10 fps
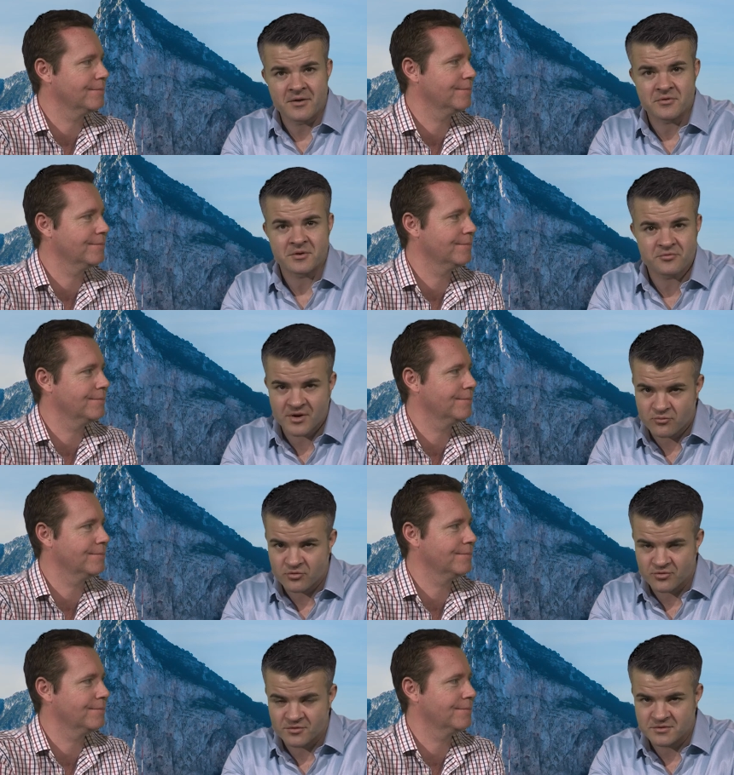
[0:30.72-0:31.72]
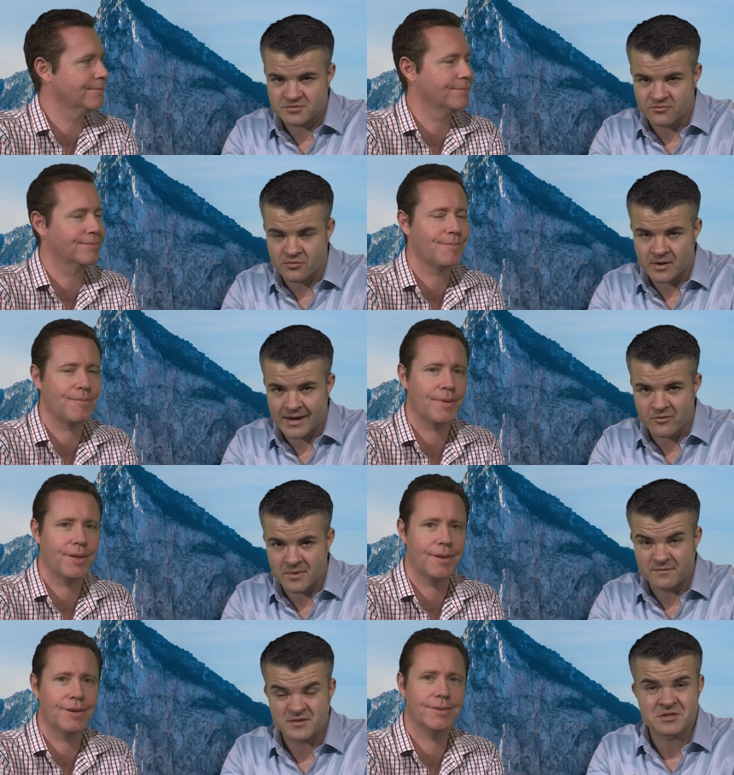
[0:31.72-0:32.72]
Speaker 1: uh, for an incredible cruise with Royal
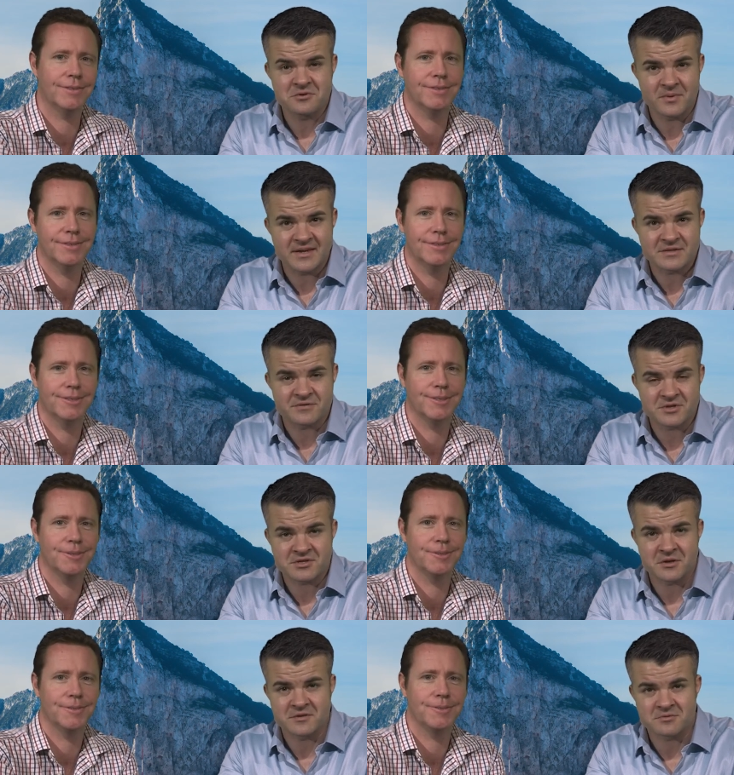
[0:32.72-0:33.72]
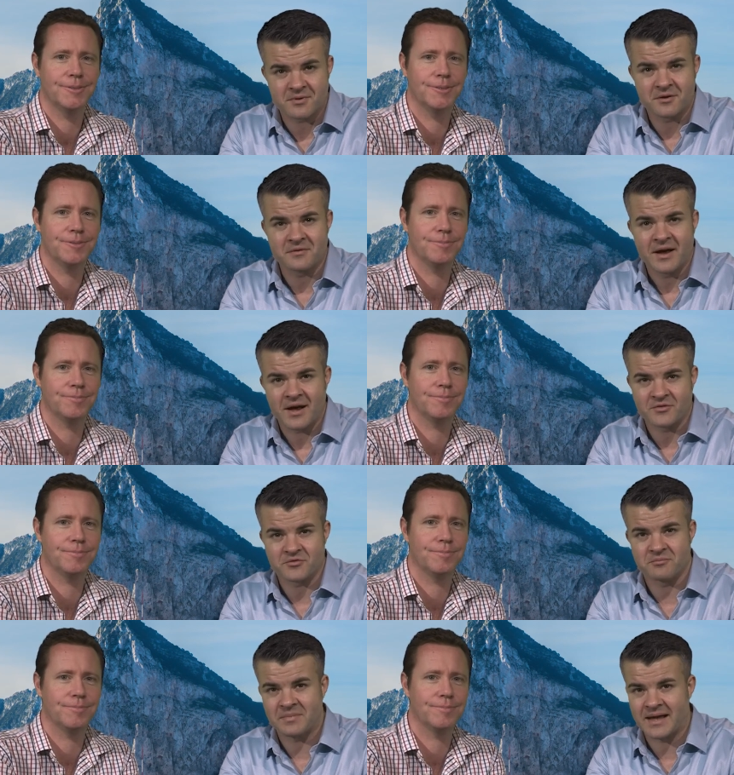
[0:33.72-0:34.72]
Caribbean for two weeks for just over
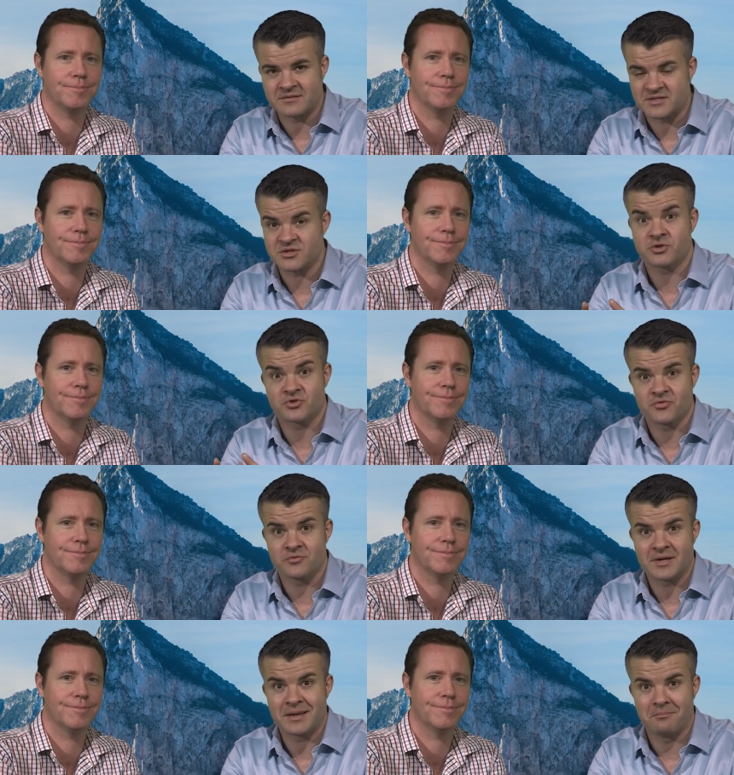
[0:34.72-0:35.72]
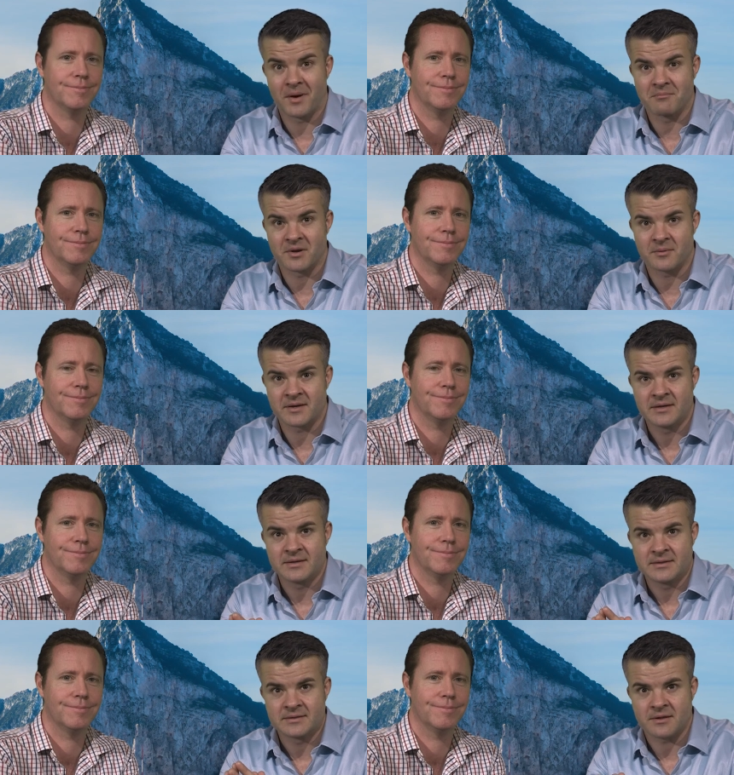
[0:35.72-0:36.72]
£1,200. It's truly mind blowing.
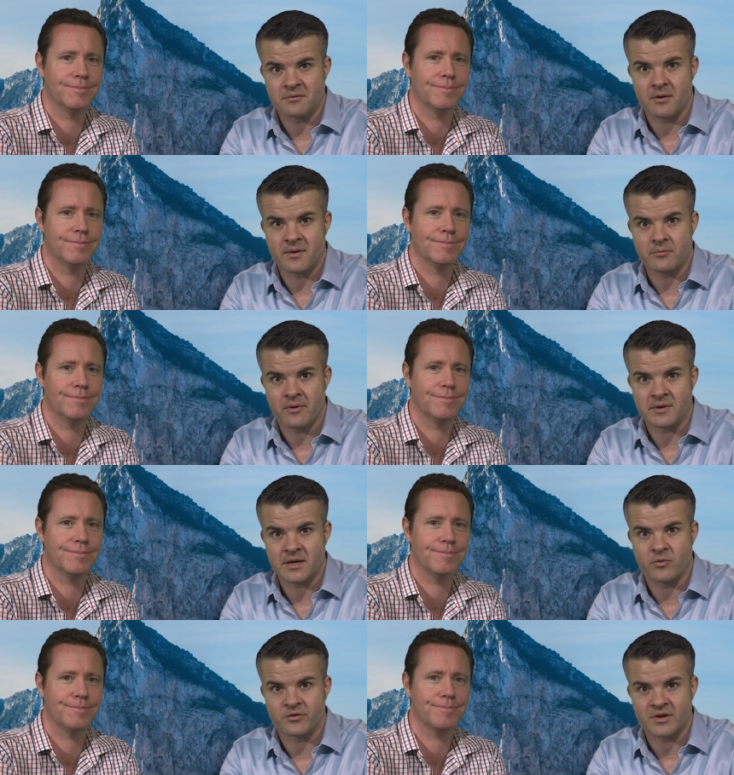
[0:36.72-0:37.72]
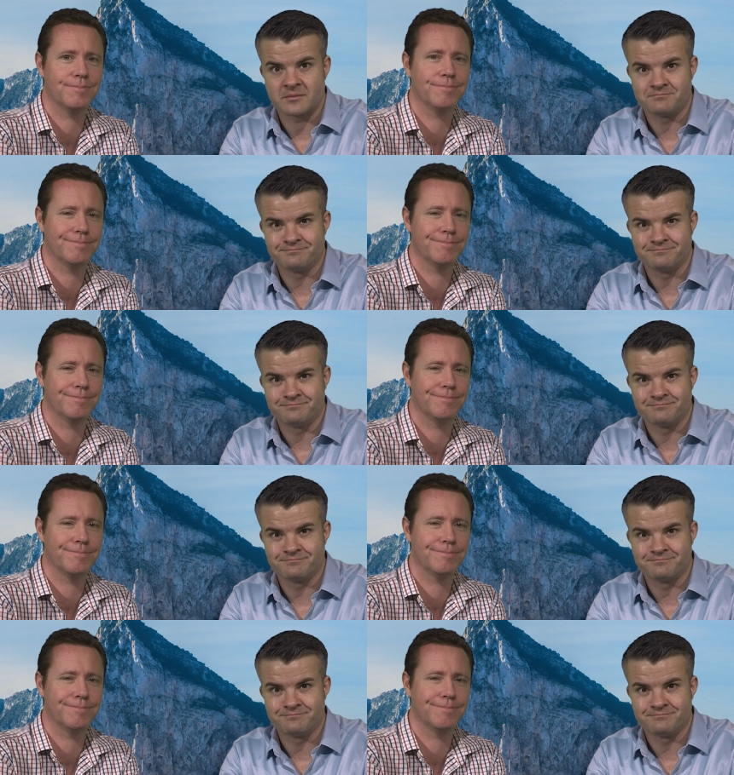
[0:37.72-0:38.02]
Don't go anywhere and keep watching.